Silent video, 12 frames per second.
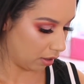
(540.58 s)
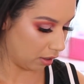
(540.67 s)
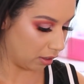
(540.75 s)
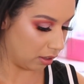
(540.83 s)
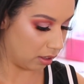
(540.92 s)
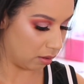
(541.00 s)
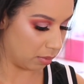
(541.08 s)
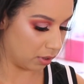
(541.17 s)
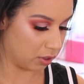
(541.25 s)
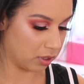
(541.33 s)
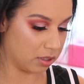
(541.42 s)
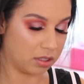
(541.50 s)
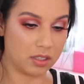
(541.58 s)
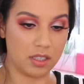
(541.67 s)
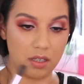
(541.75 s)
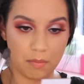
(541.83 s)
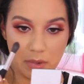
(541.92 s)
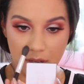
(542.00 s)
and a little bit just to
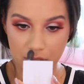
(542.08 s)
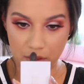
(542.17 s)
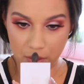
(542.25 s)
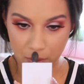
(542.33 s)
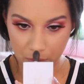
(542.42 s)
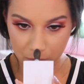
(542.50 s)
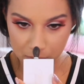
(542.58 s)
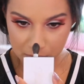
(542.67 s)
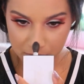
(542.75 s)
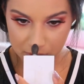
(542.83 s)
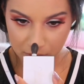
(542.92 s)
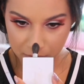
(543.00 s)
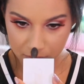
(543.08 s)
tin man the nose,